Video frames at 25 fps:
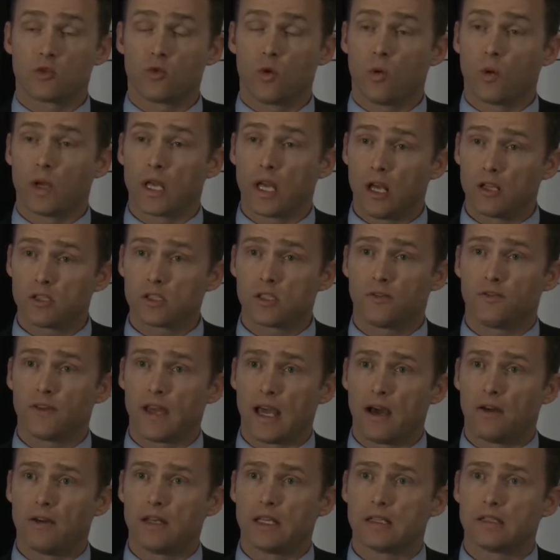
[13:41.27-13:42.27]
What we also
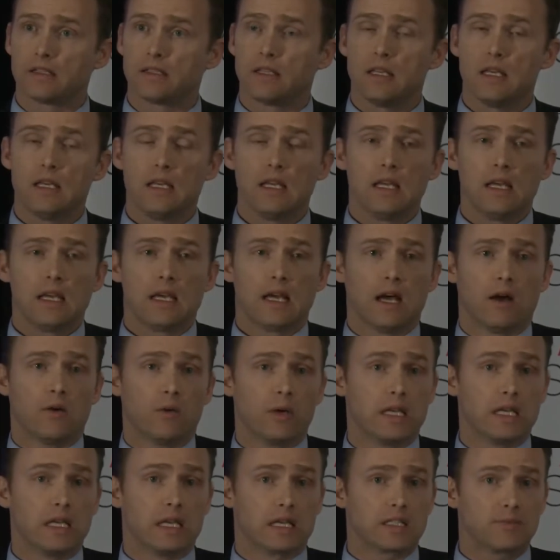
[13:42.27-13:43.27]
found is,
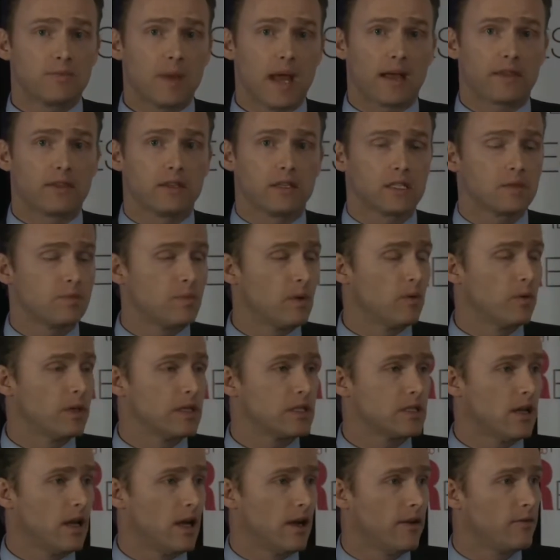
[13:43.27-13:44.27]
we didn't expect this, but we
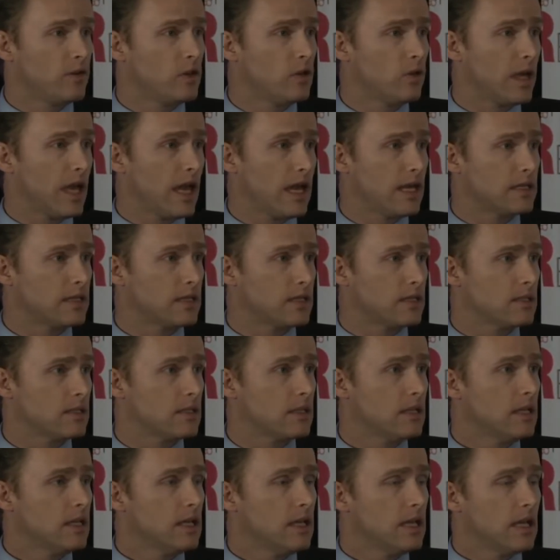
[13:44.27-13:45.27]
saw a few cases
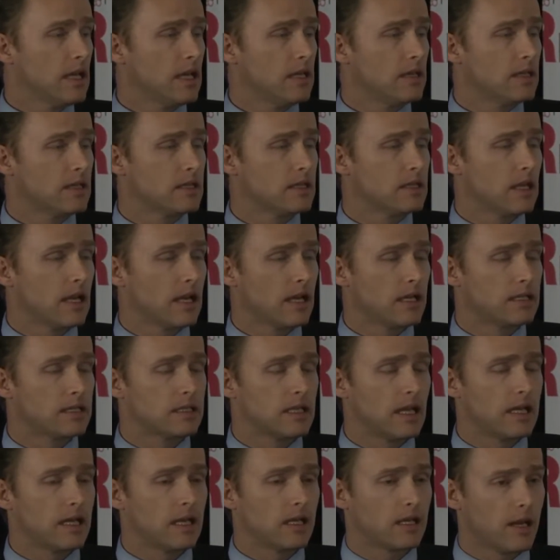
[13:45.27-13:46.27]
in this
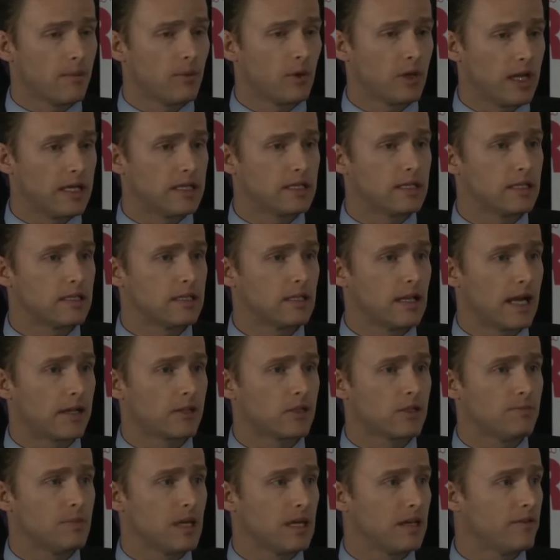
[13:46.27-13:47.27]
study, a couple cases that
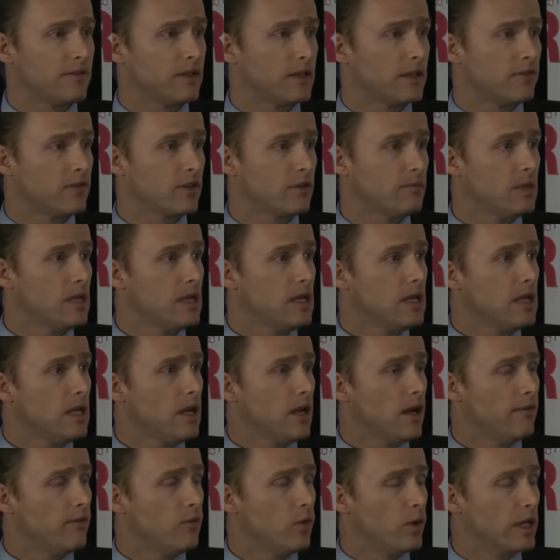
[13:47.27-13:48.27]
actually benefited from
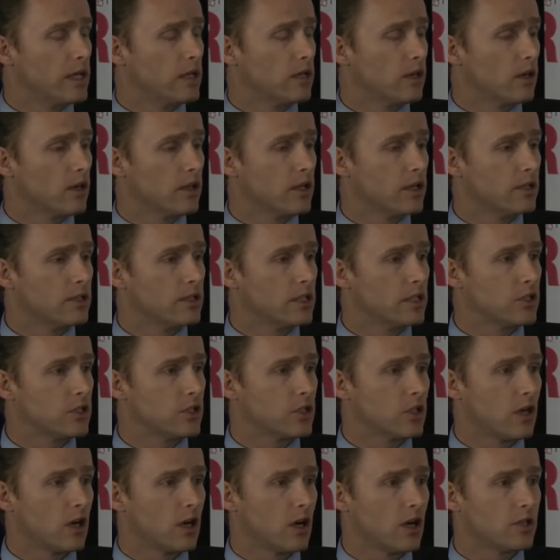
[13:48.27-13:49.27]
avoiding earlier
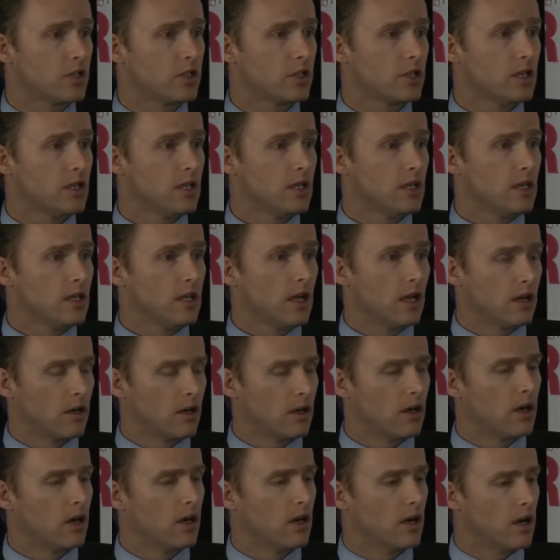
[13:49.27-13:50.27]
discharge
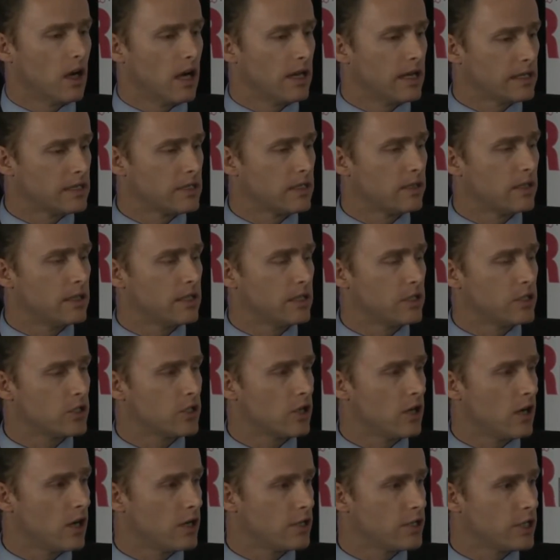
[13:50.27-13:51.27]
or unnecessary
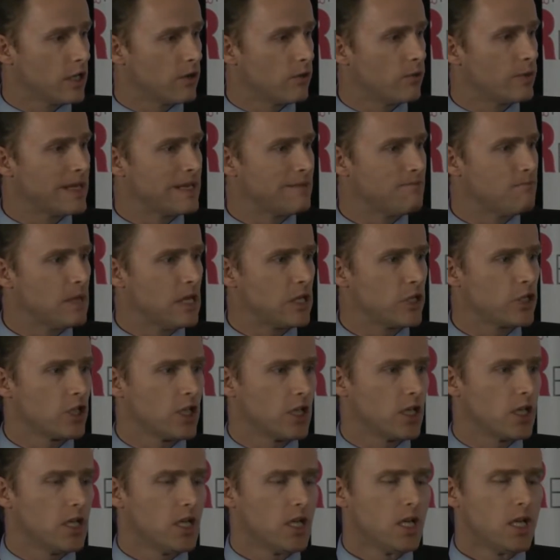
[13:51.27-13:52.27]
discharge and
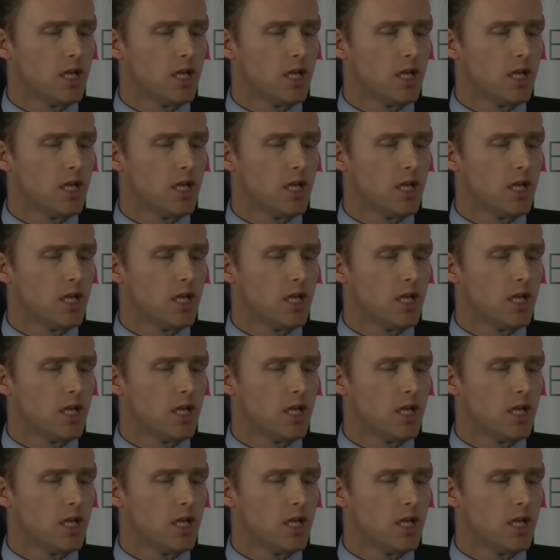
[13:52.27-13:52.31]
readmission